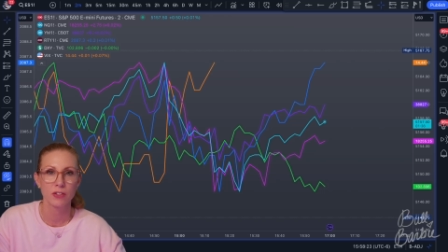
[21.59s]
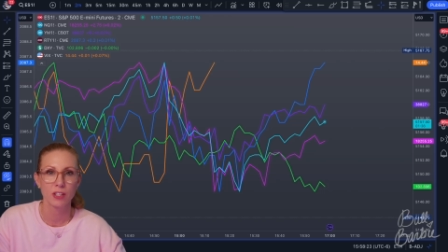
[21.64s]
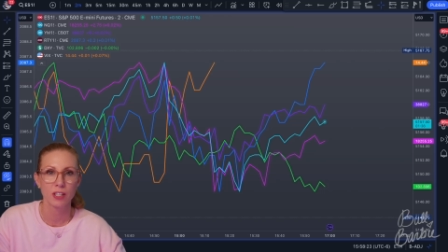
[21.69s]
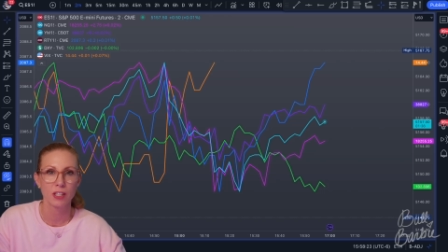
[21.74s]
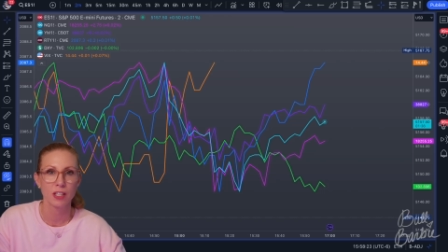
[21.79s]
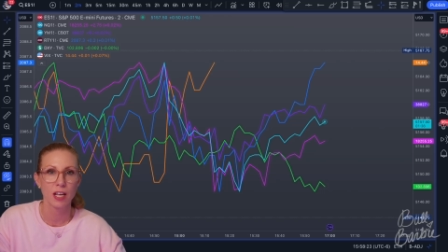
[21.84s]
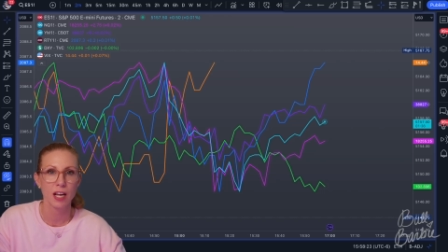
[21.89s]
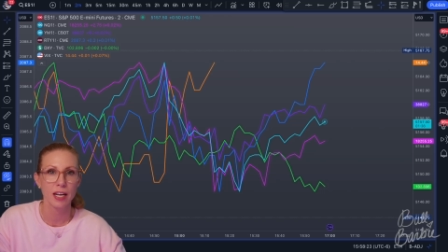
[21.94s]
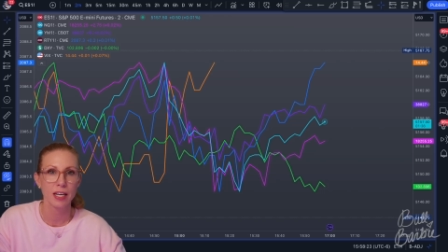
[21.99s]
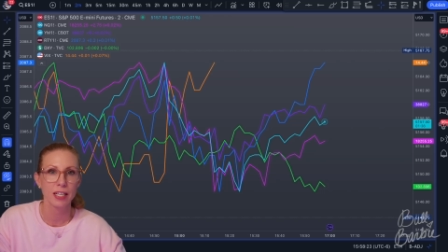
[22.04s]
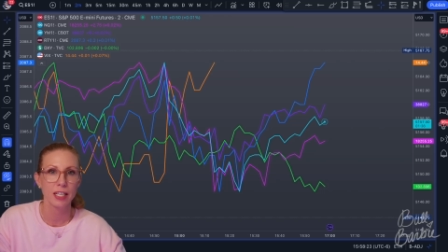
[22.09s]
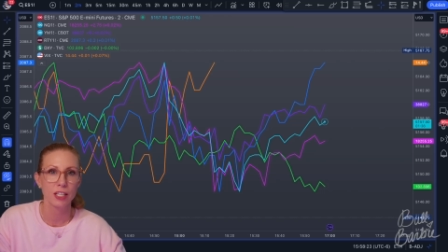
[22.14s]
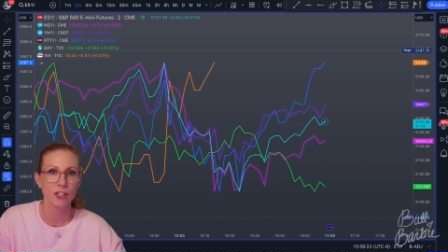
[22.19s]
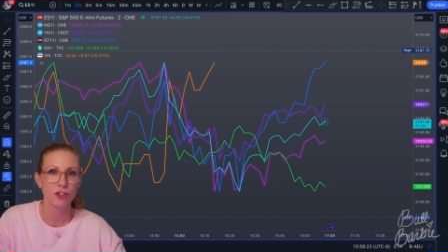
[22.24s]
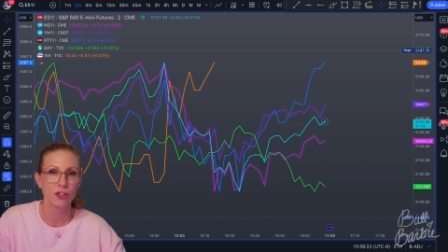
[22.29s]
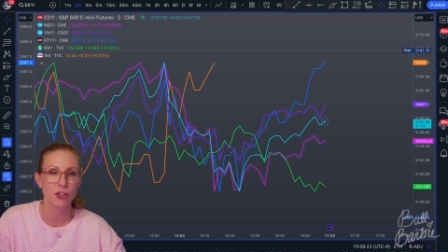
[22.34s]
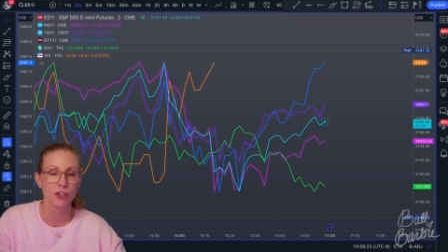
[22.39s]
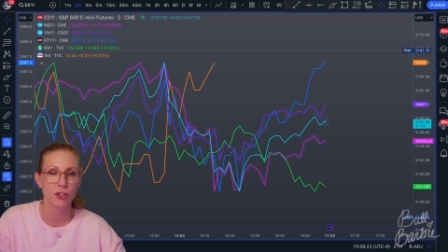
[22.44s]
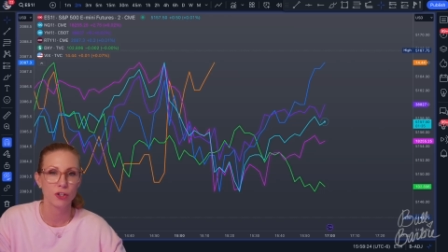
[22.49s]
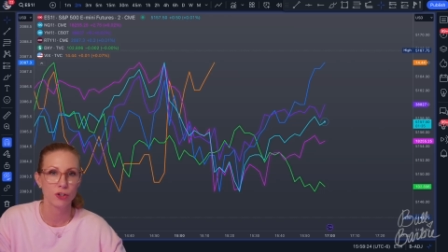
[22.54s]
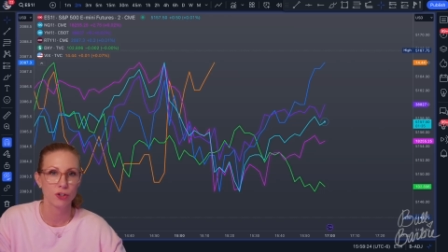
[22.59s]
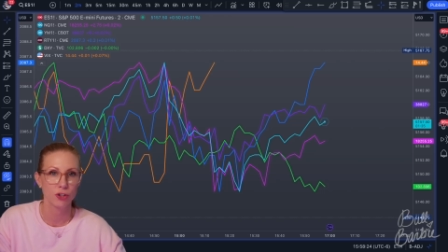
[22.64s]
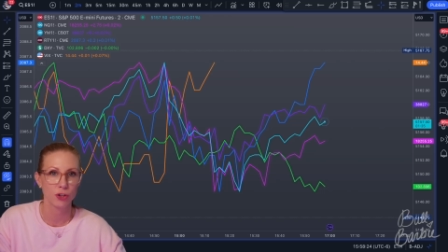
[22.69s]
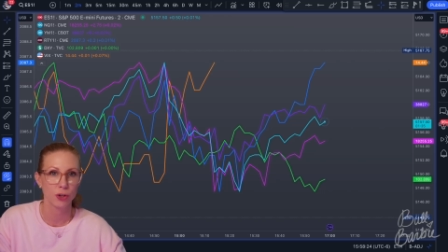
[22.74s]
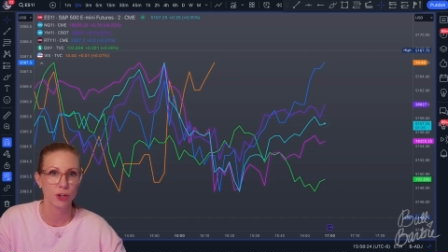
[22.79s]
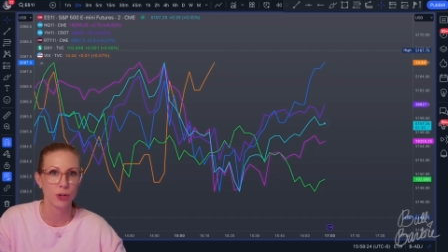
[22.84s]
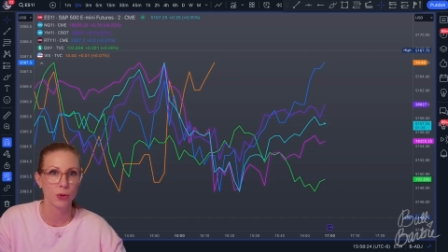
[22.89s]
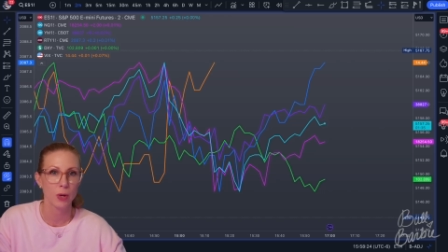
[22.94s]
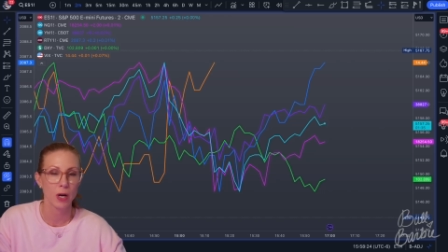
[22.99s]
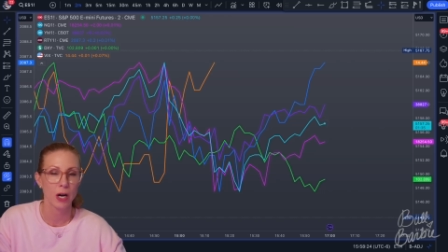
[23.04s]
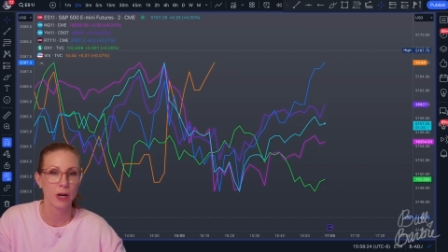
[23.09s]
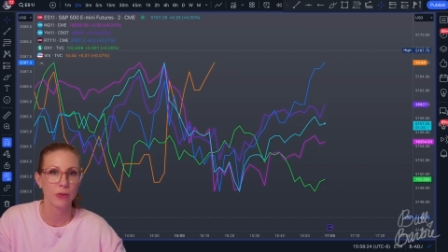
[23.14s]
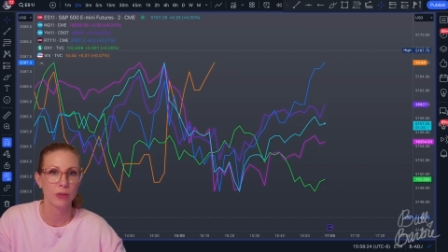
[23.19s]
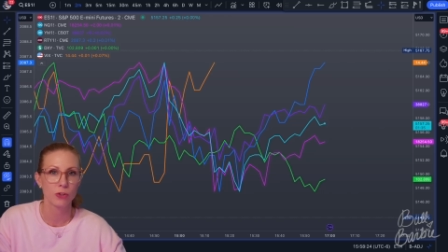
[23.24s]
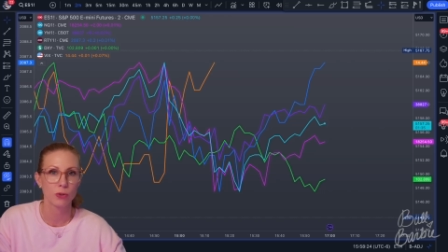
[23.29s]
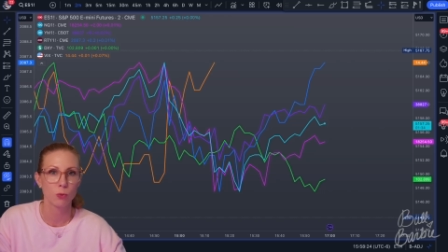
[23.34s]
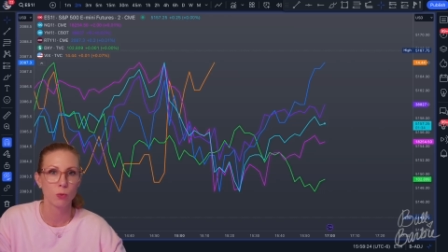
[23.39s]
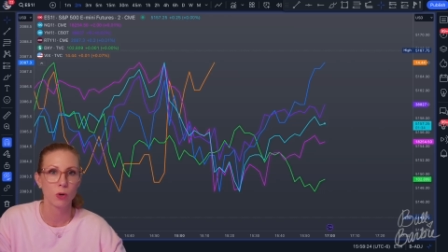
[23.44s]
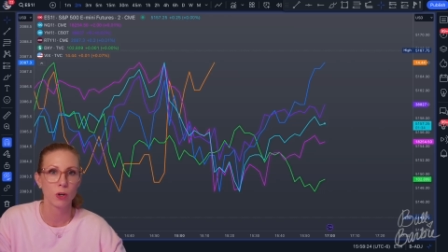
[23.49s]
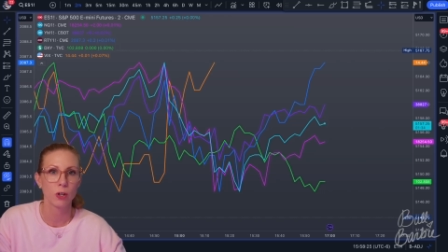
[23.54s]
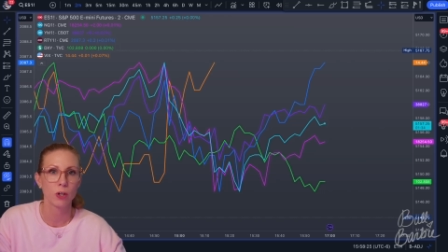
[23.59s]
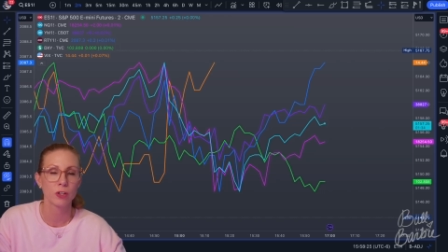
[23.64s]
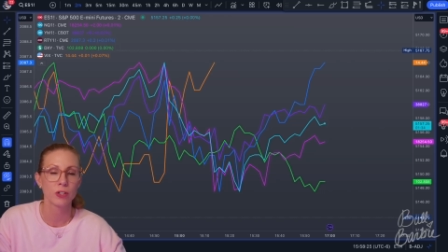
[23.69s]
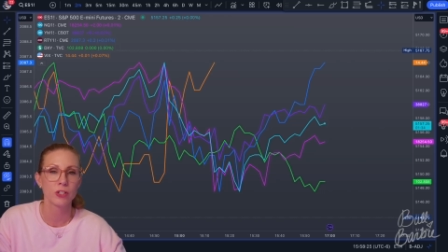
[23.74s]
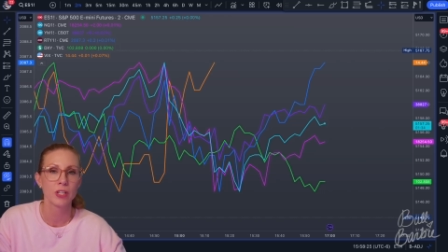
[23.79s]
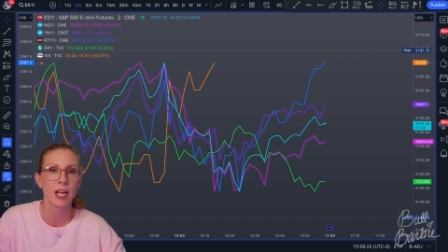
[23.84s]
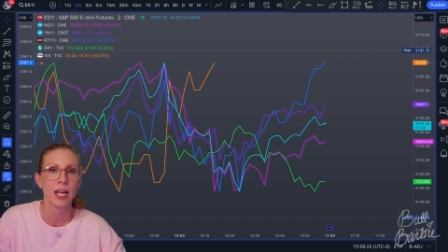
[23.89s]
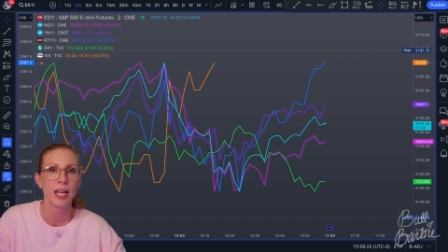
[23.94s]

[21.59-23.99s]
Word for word: a lot easier to show you how this works